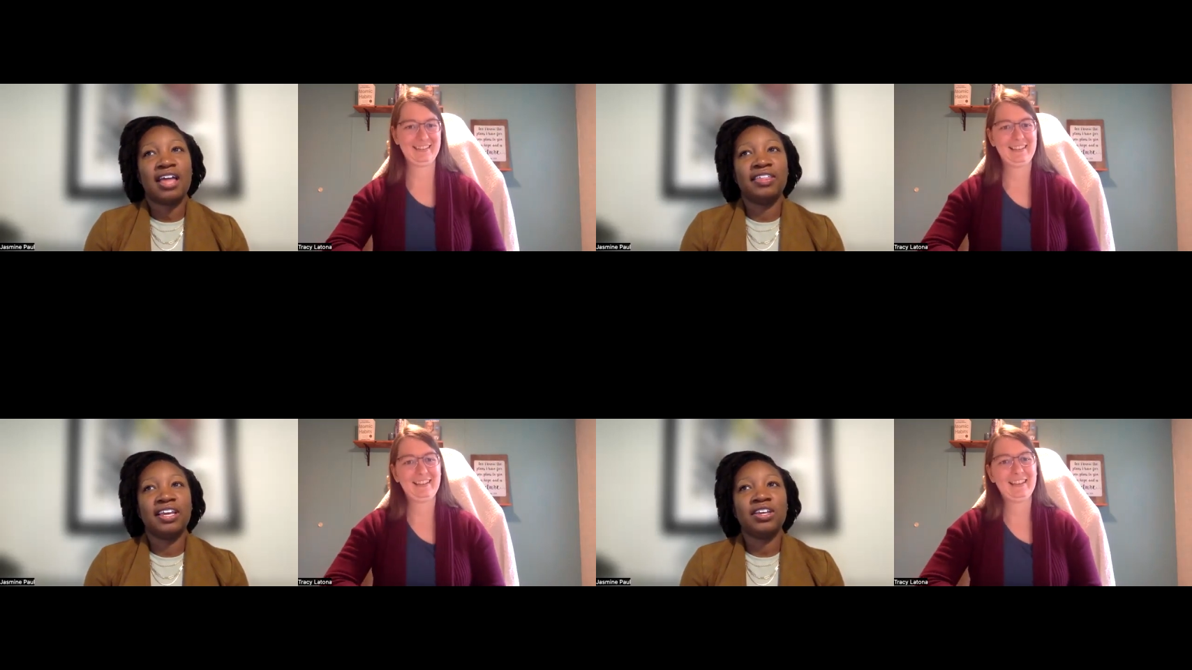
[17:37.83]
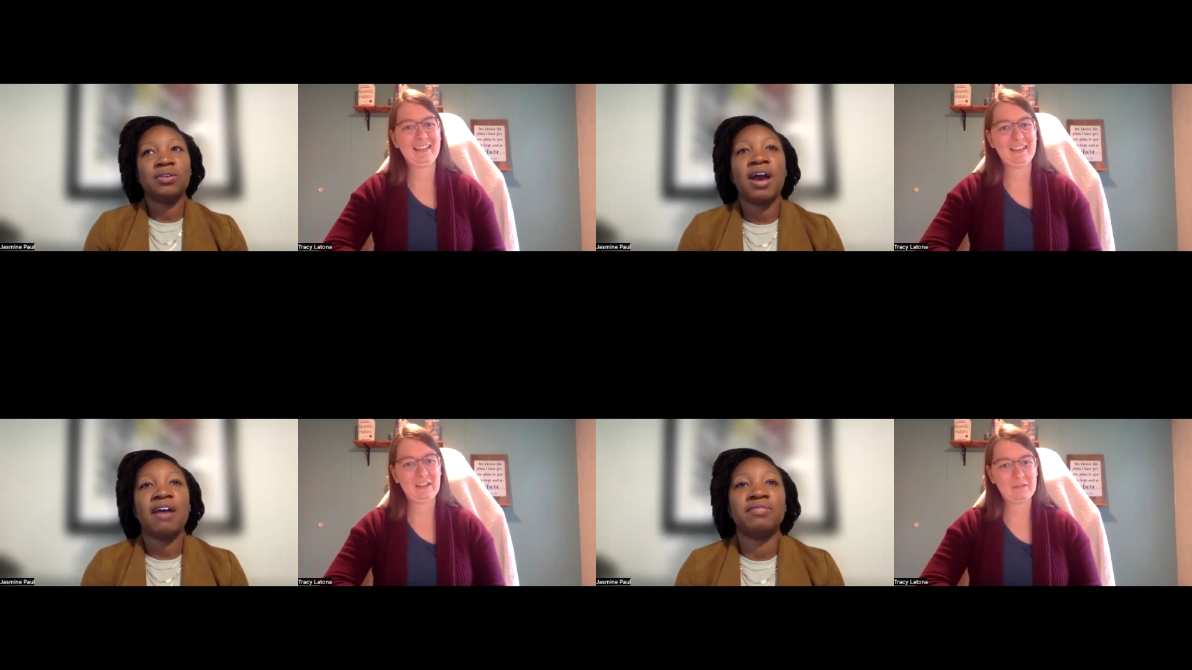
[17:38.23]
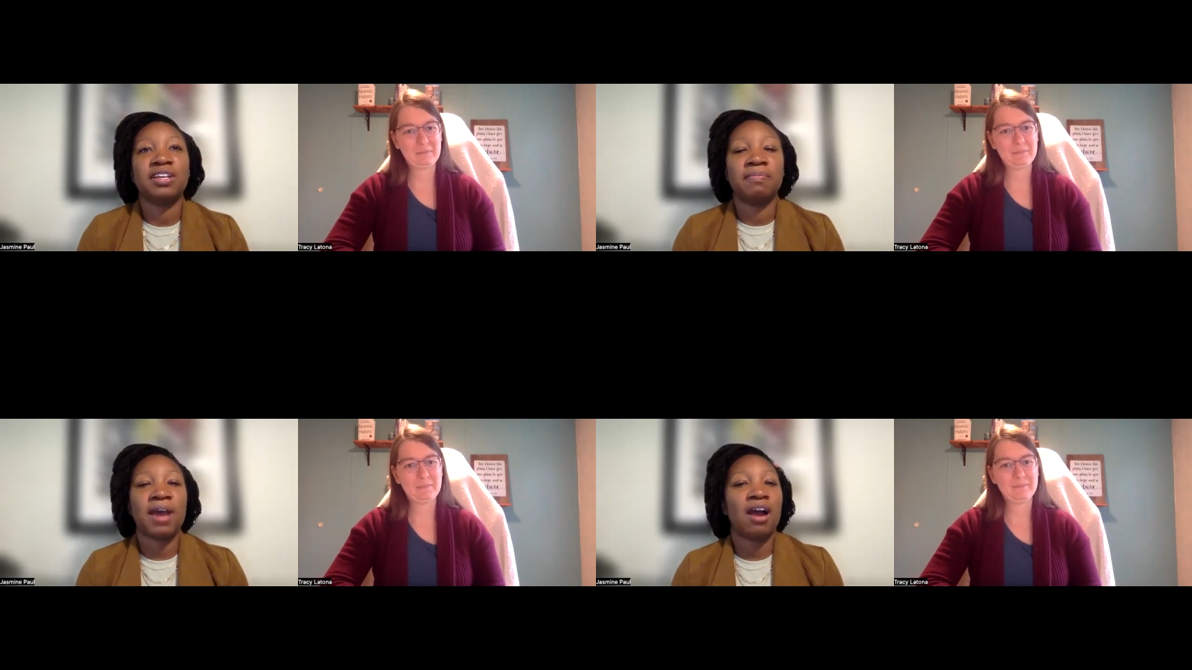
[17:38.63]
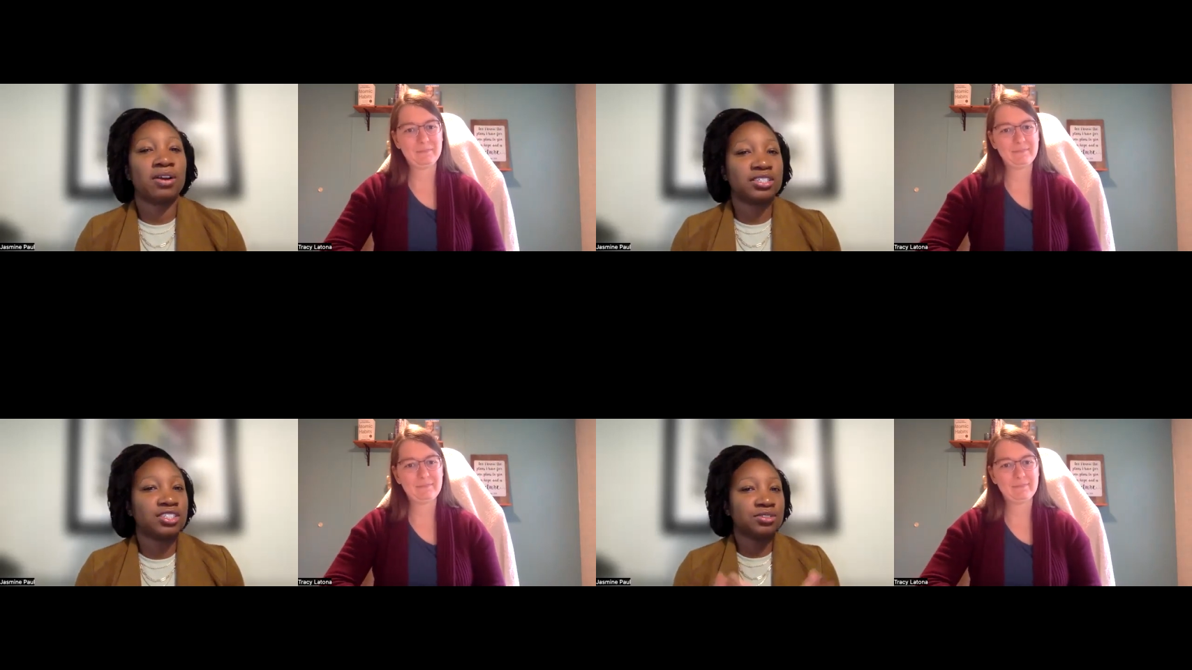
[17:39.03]
Speaker 1: i think you have to
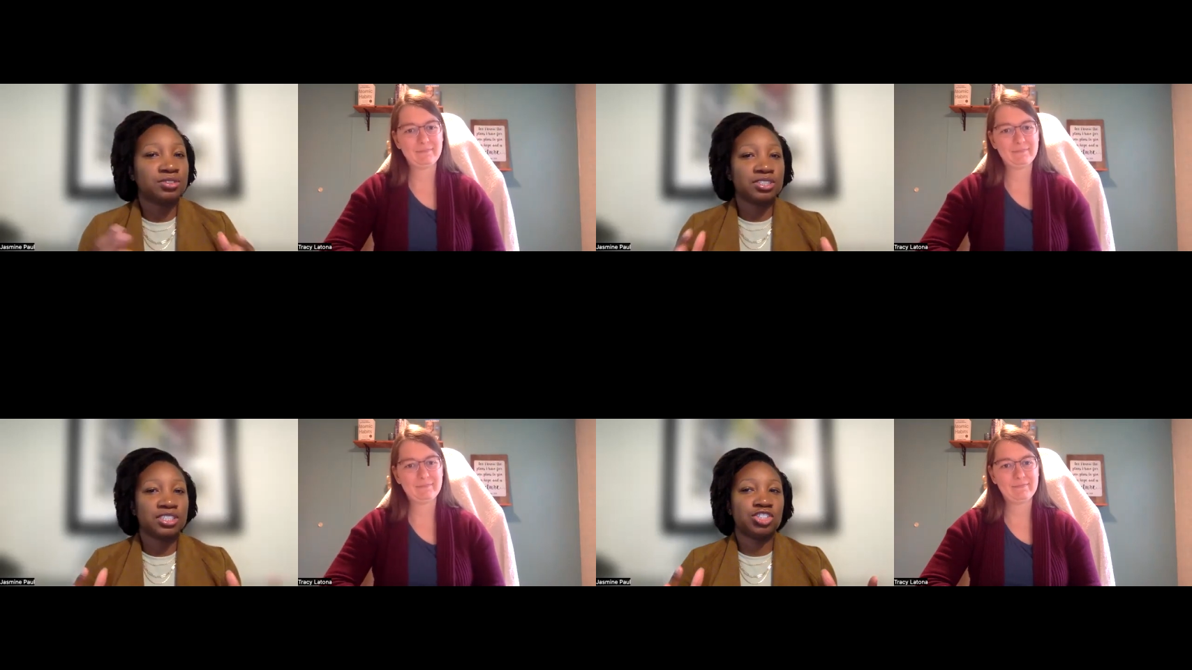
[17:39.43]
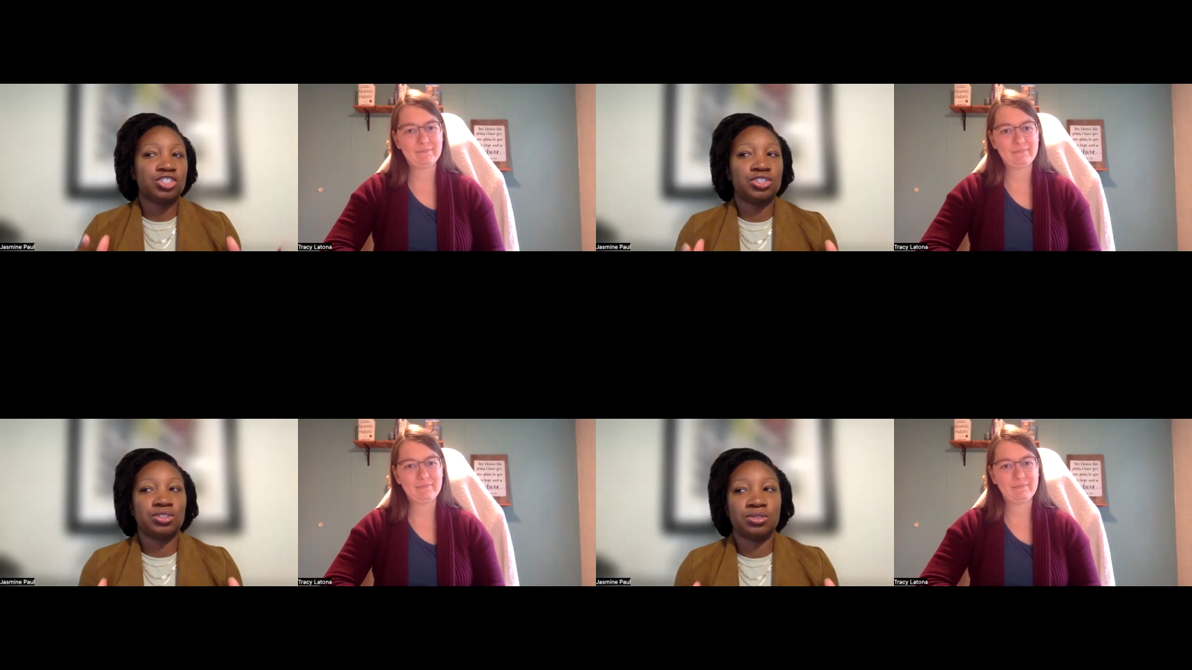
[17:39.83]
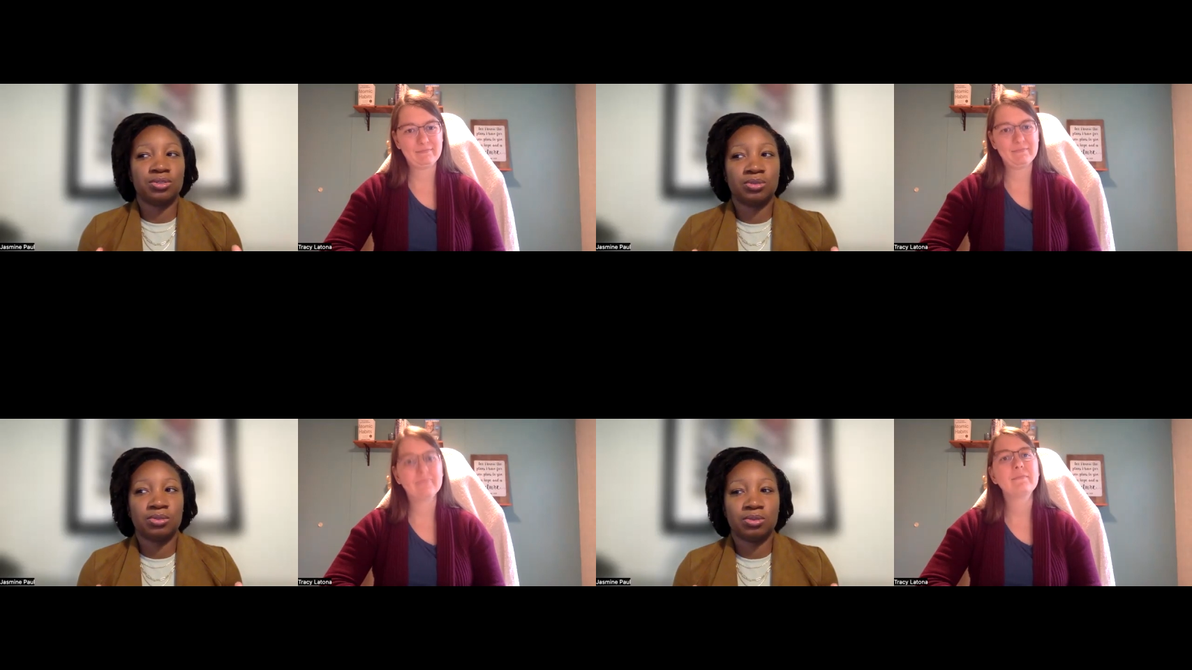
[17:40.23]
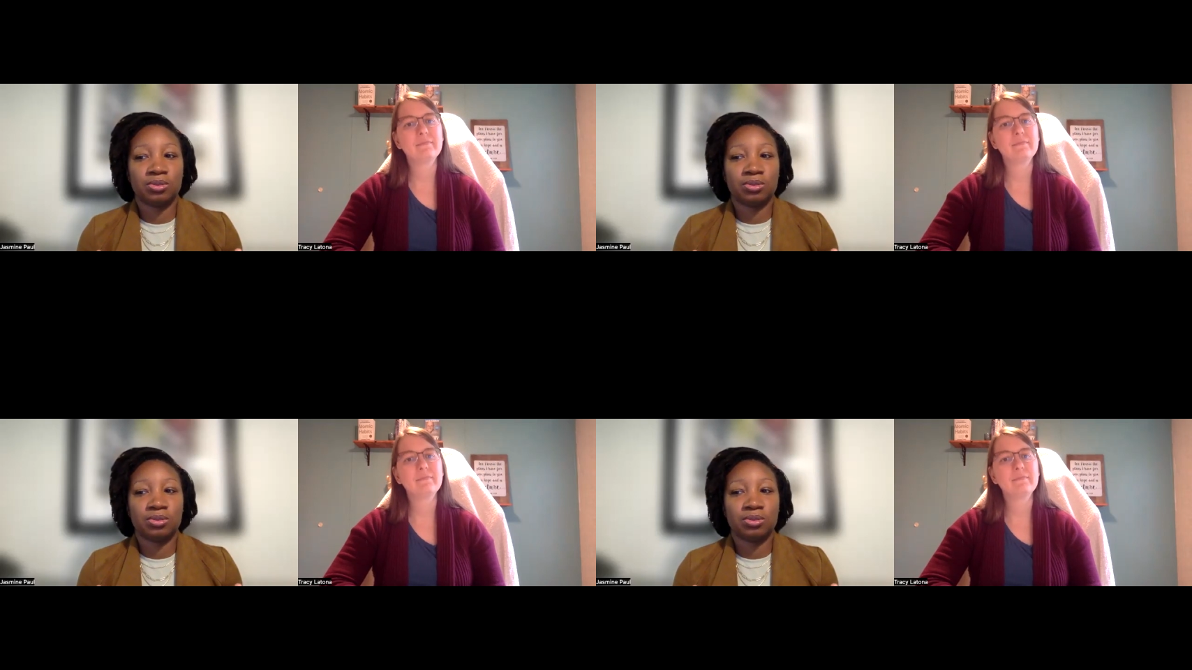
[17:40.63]
empower children to